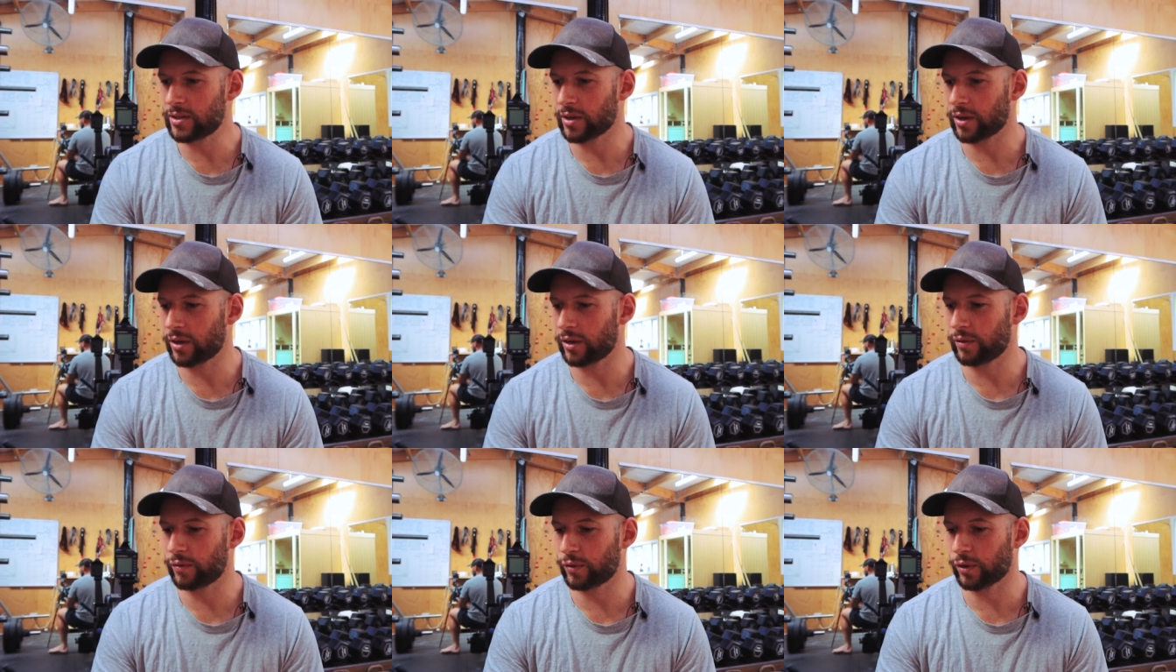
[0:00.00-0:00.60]

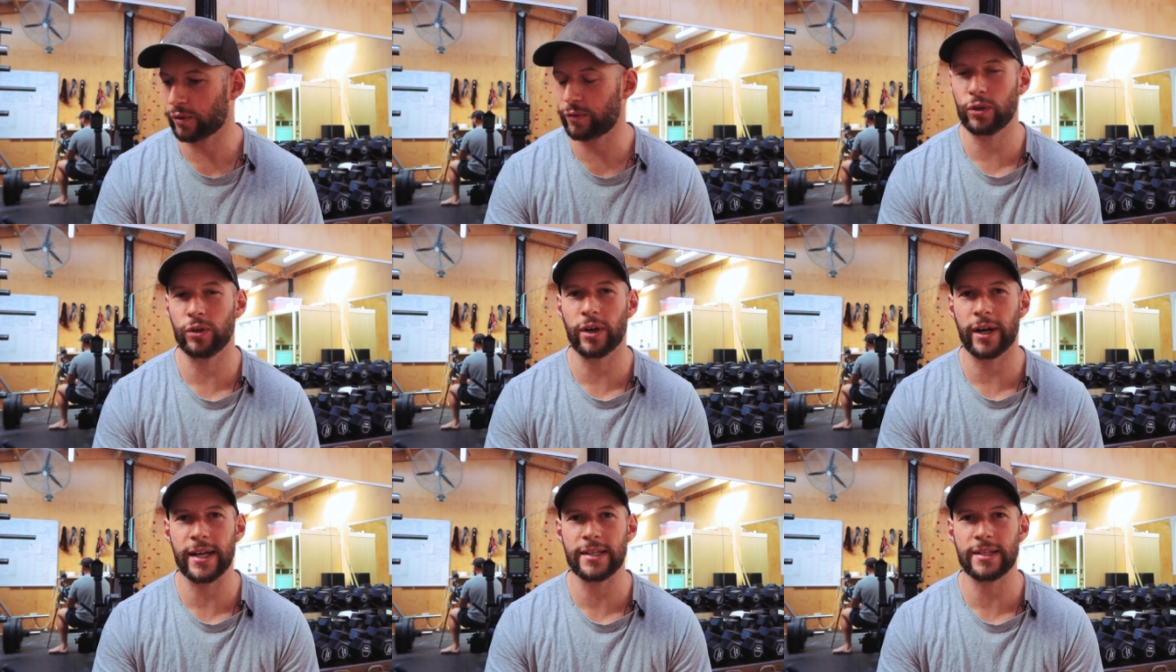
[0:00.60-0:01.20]
So for a few
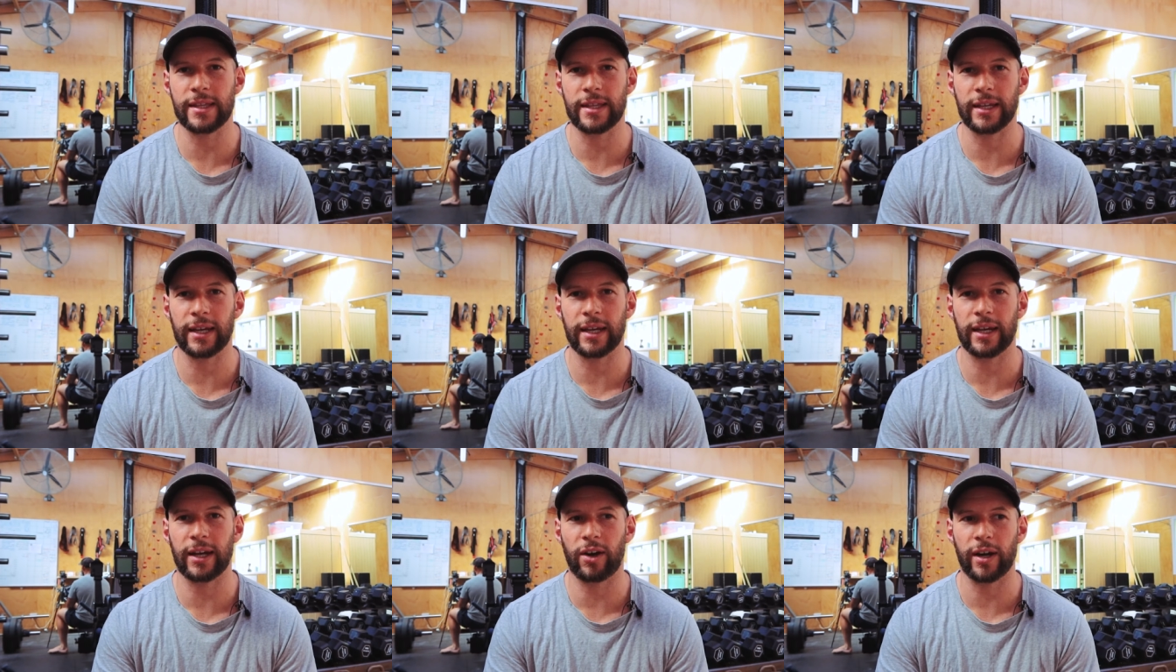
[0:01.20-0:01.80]
nights
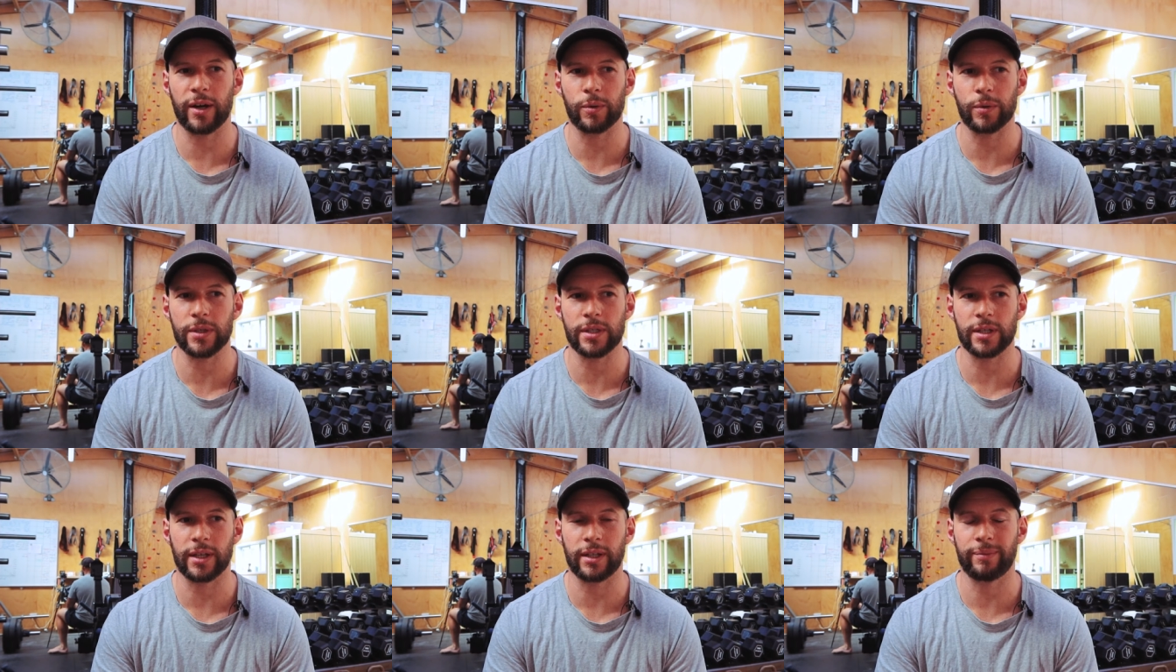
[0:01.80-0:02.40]
there, I
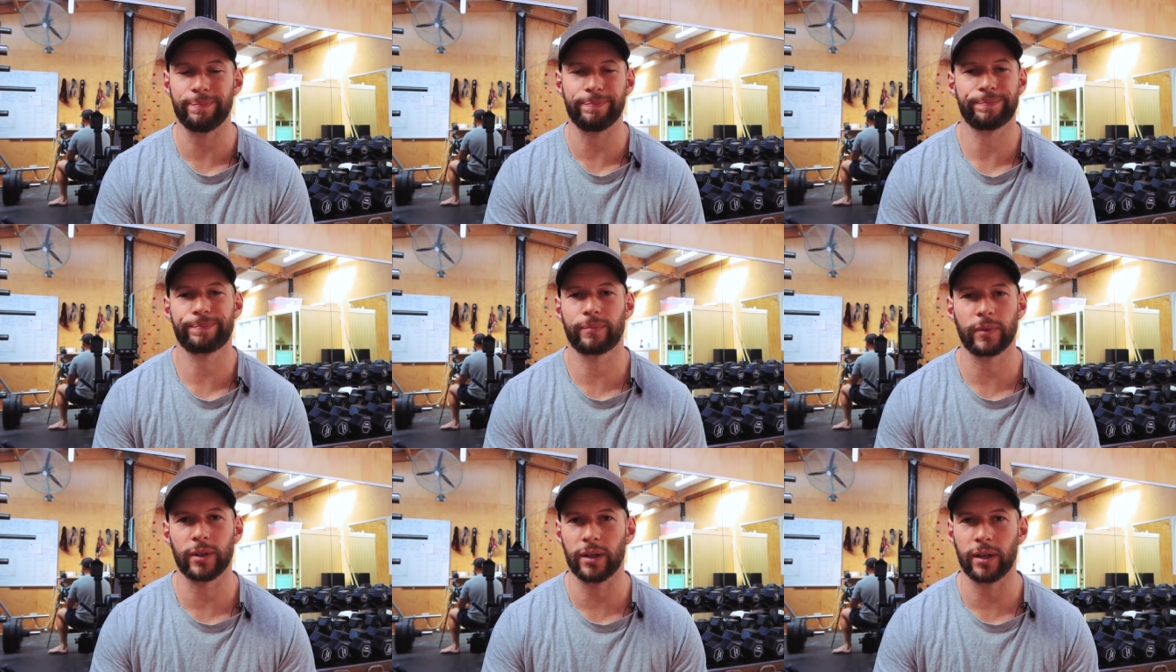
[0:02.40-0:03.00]
was, um,
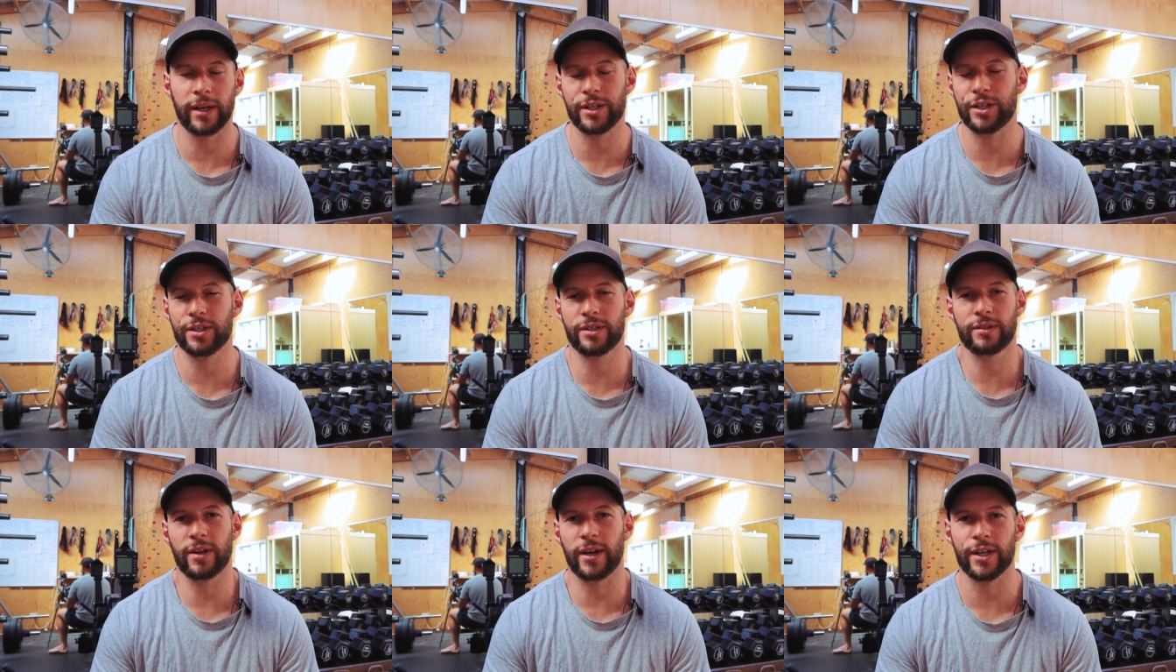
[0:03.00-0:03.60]
you know, I
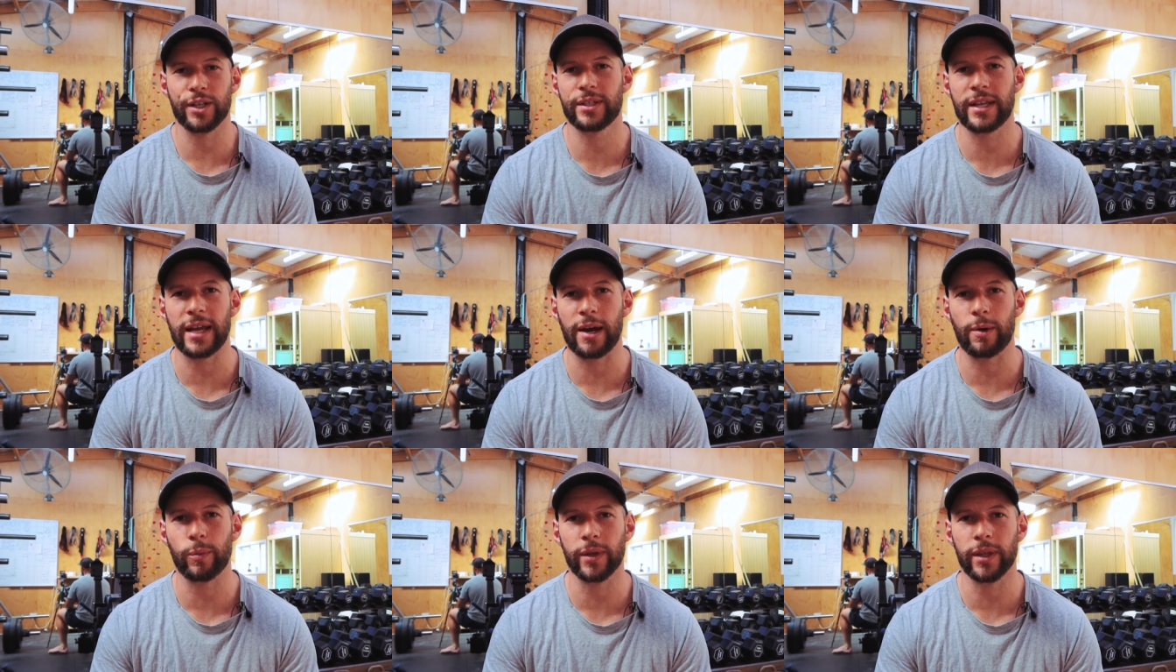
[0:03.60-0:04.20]
just I just
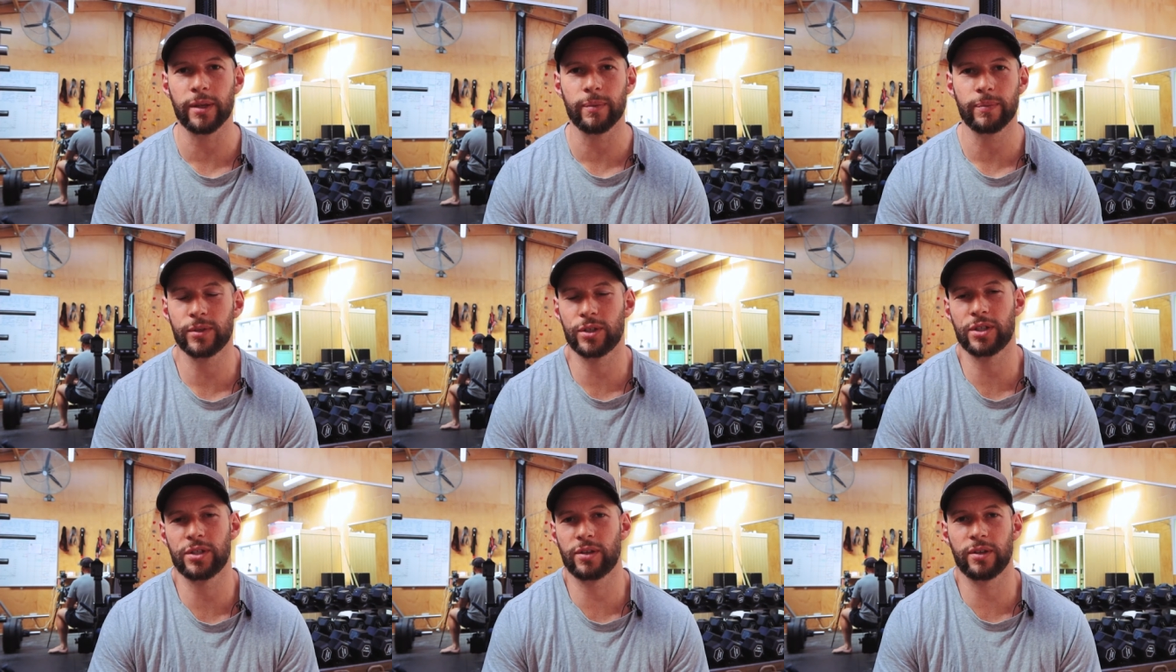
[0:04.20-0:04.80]
stay up with him,
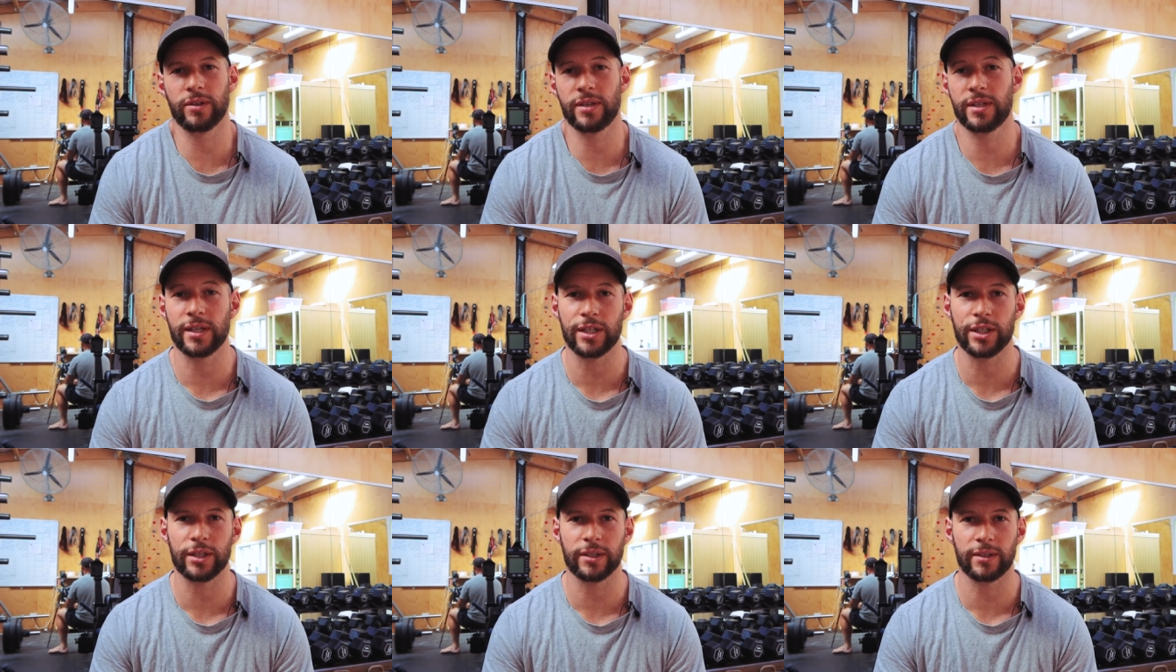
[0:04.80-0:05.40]
just on
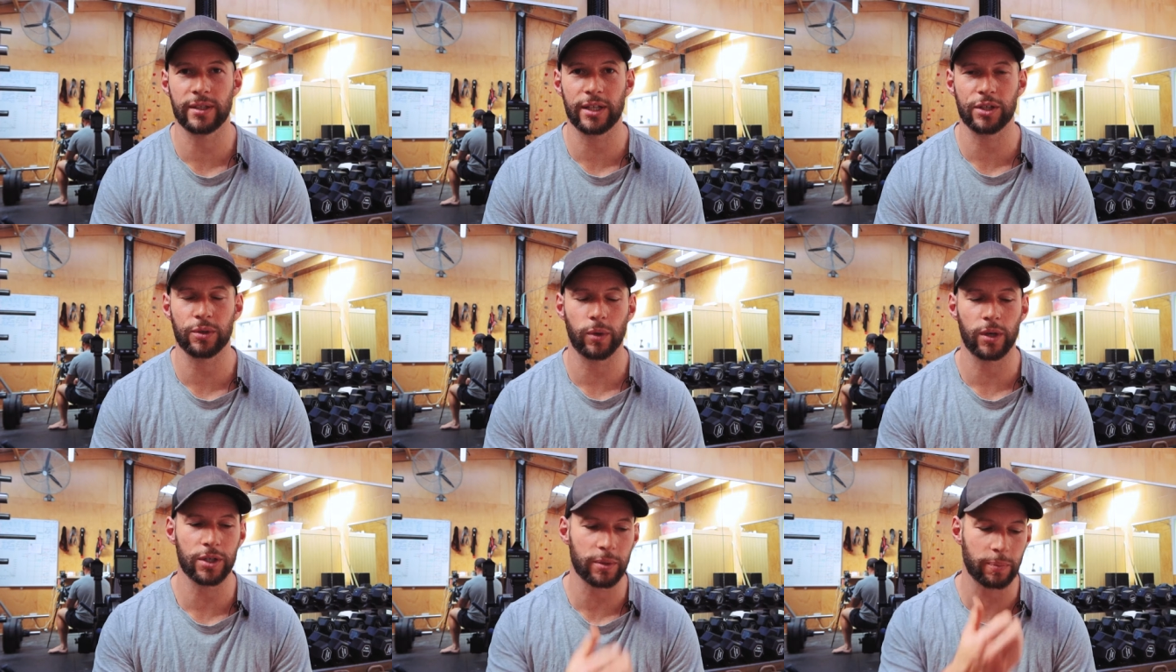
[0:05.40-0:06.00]
seizure, seizure
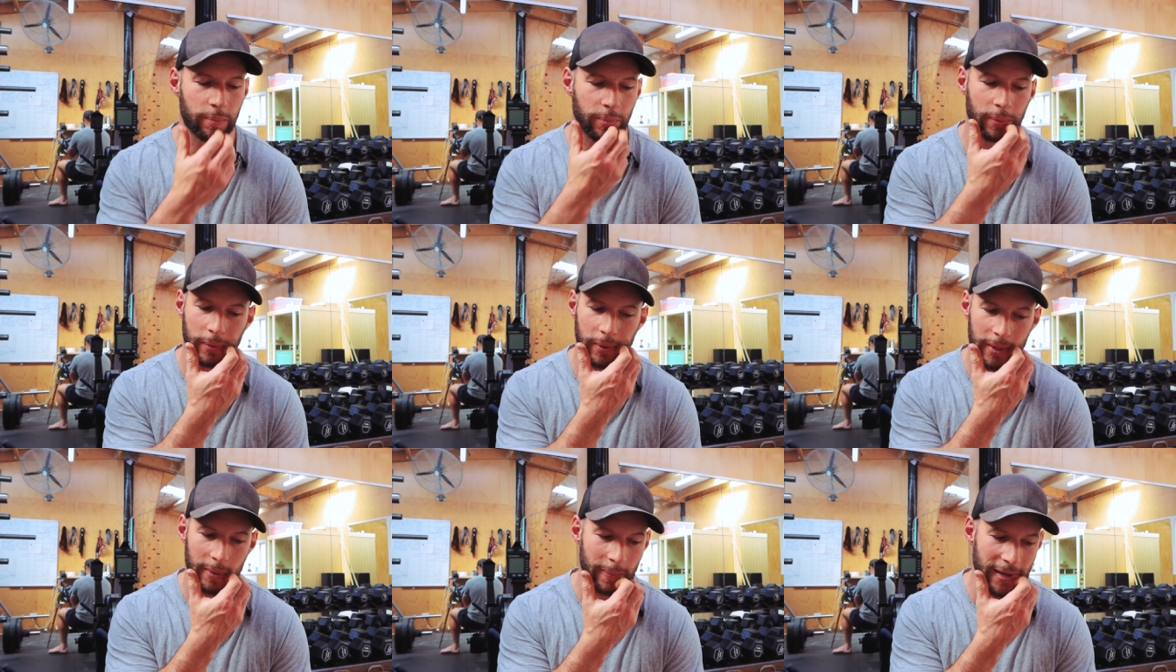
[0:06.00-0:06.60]
watch,
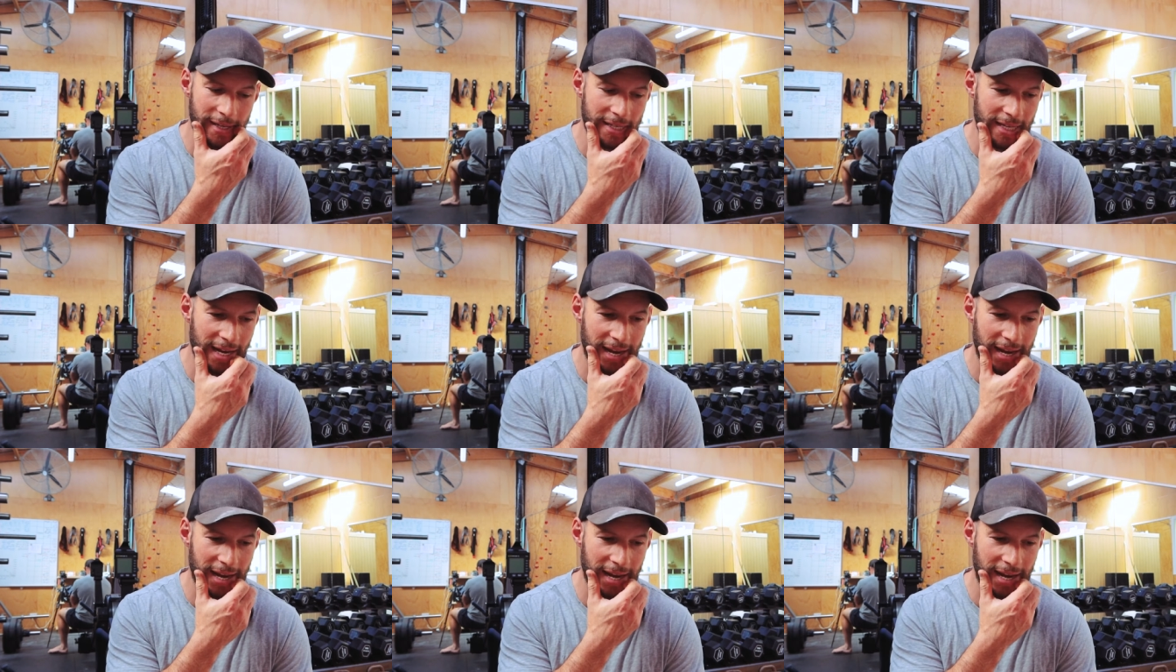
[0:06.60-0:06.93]
pretty much.